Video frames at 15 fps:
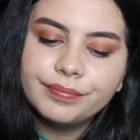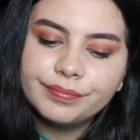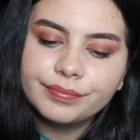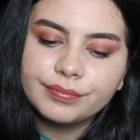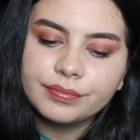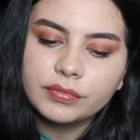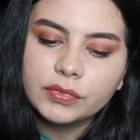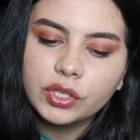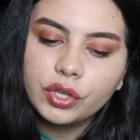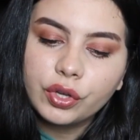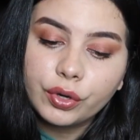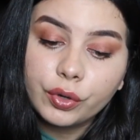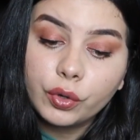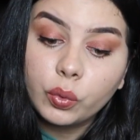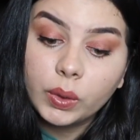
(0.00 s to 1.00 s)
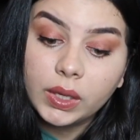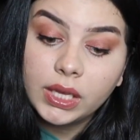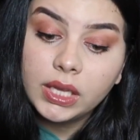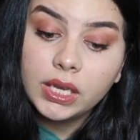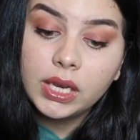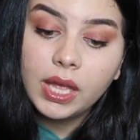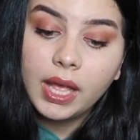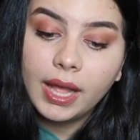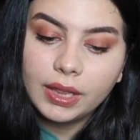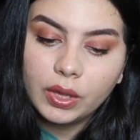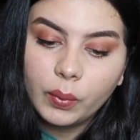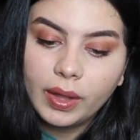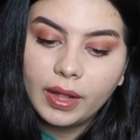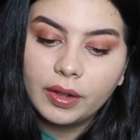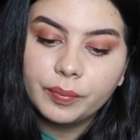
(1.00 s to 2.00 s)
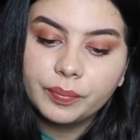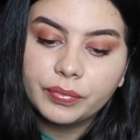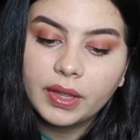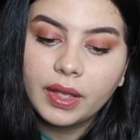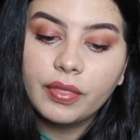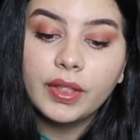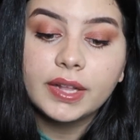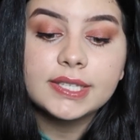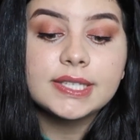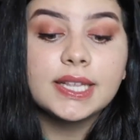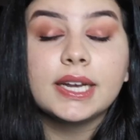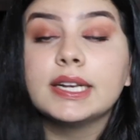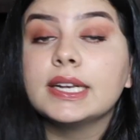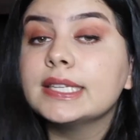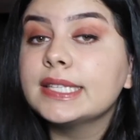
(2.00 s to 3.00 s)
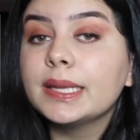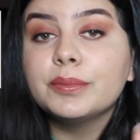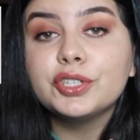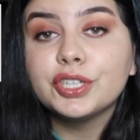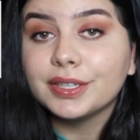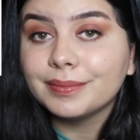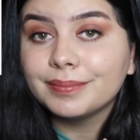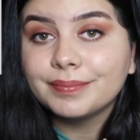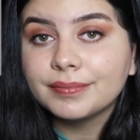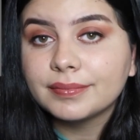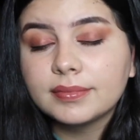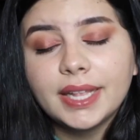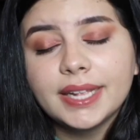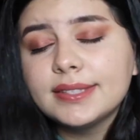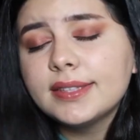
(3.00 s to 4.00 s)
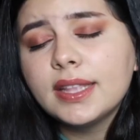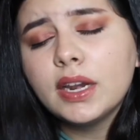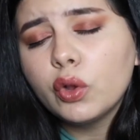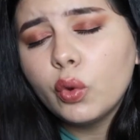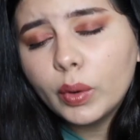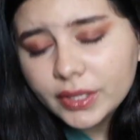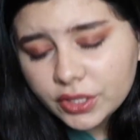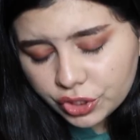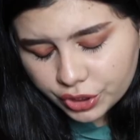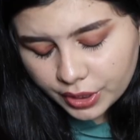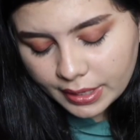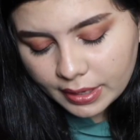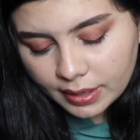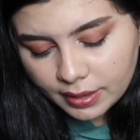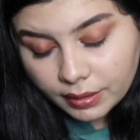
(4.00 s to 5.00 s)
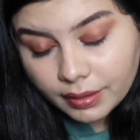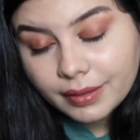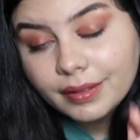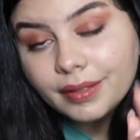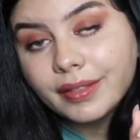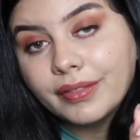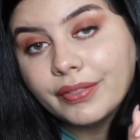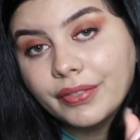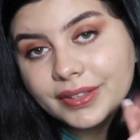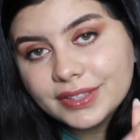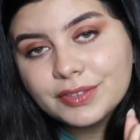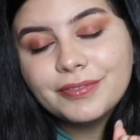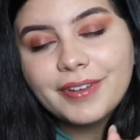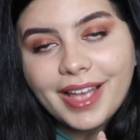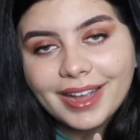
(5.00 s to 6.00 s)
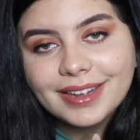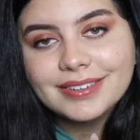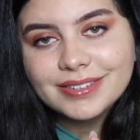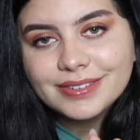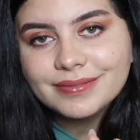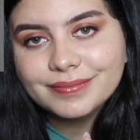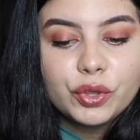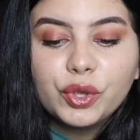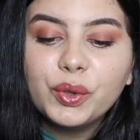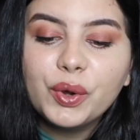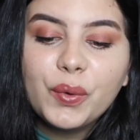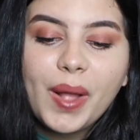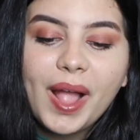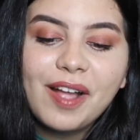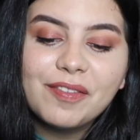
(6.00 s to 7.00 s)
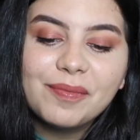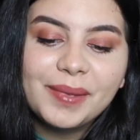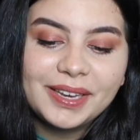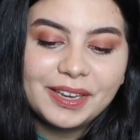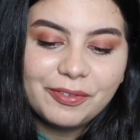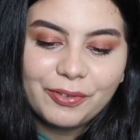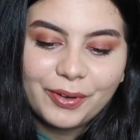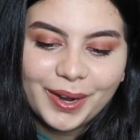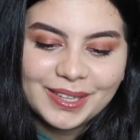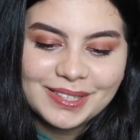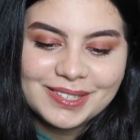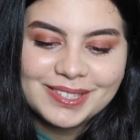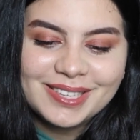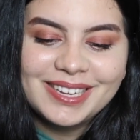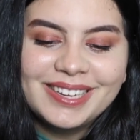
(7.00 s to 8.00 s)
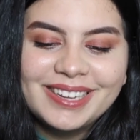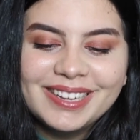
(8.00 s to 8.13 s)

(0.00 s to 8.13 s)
Hmm, you're a queen? LOL. That's not an assumption. That's not a question. That's a fact. You don't have many friends.